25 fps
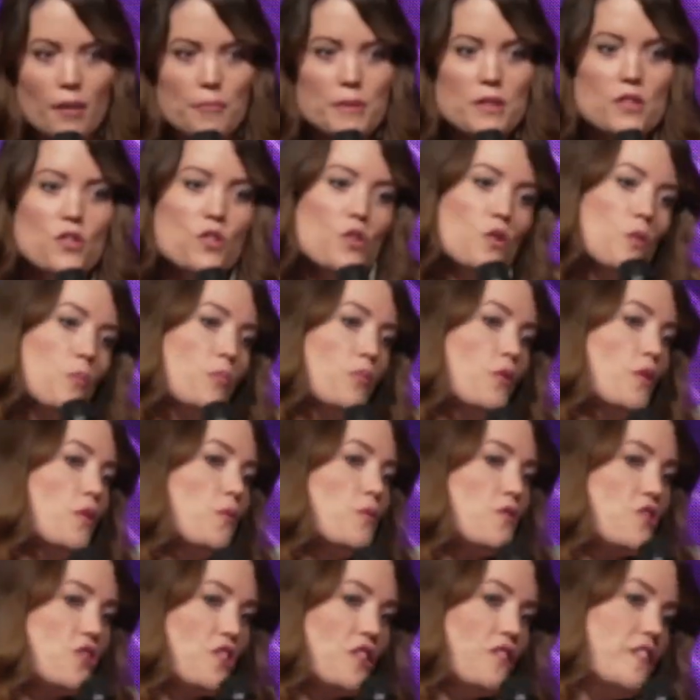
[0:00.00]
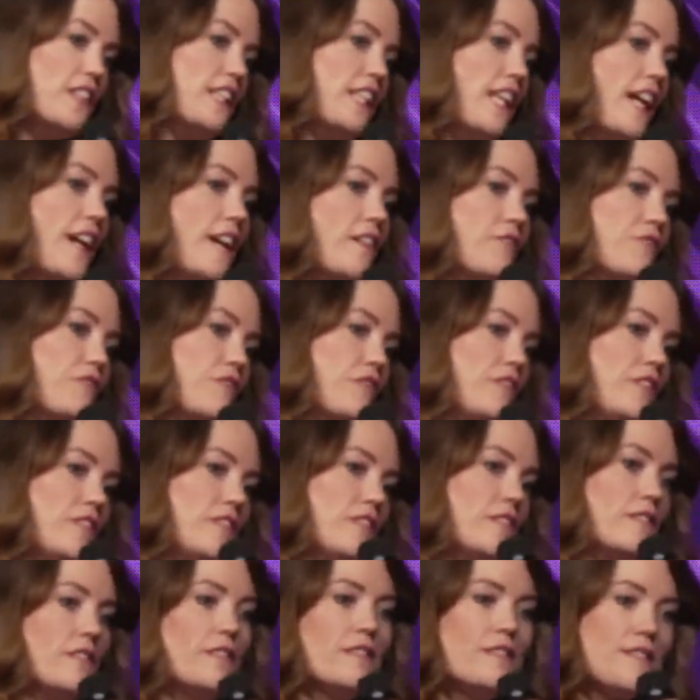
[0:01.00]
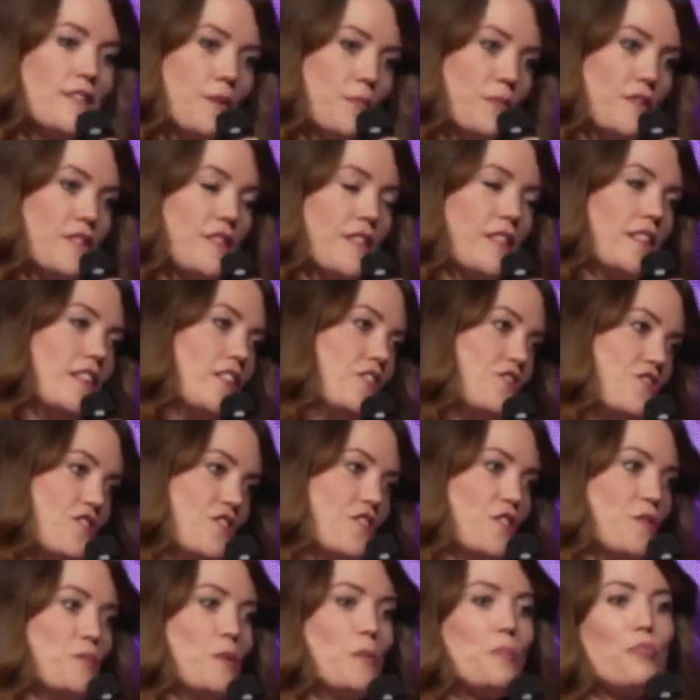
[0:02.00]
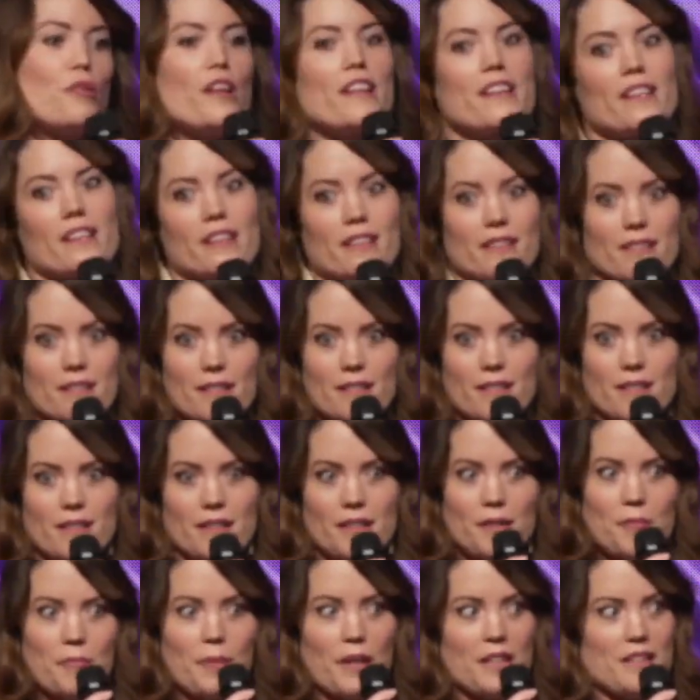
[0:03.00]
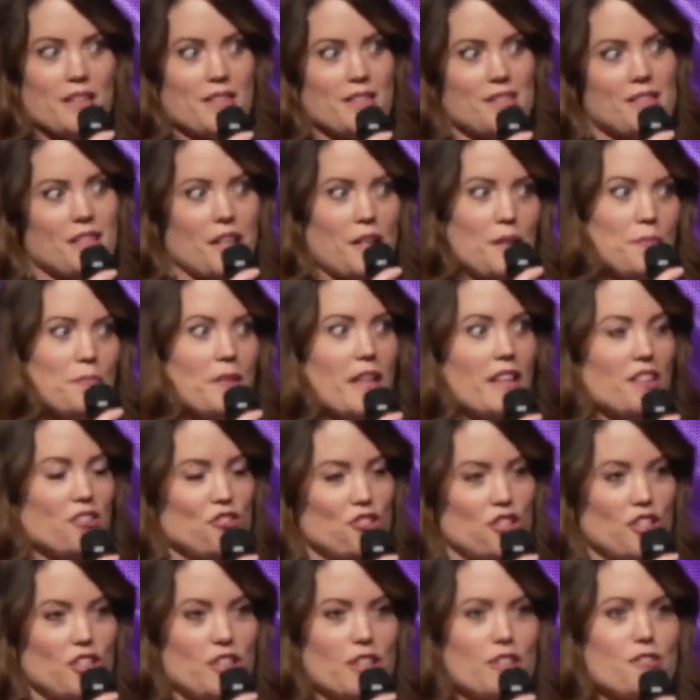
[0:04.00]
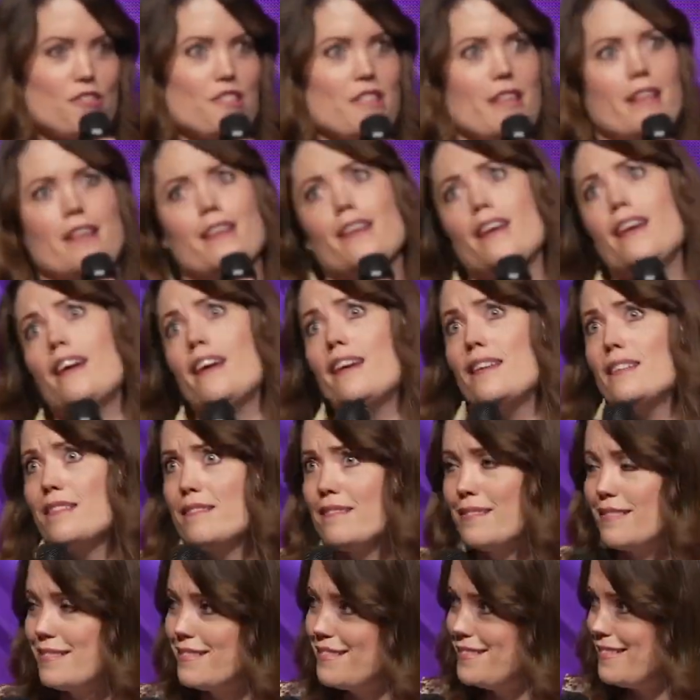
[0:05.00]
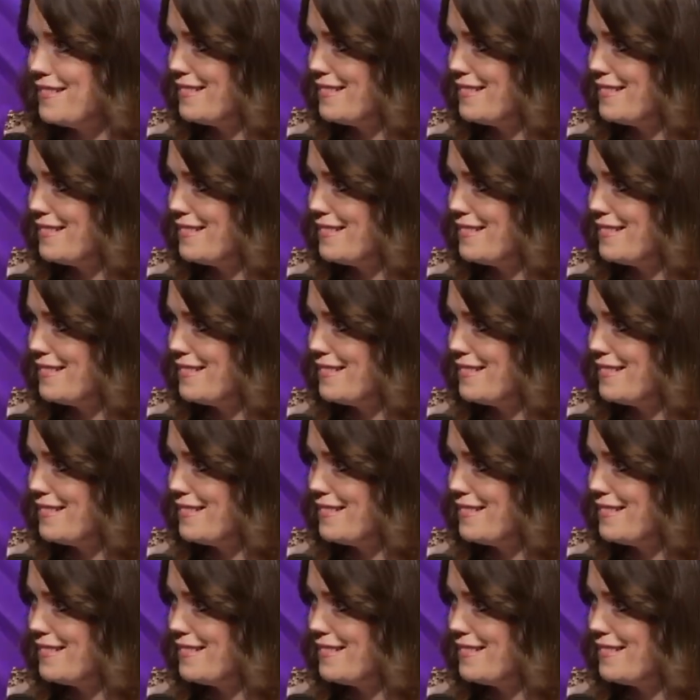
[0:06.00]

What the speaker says: mean, to the point where she even laughed when someone said, you know, she's going to be pregnant by this time next year. She's like, ha!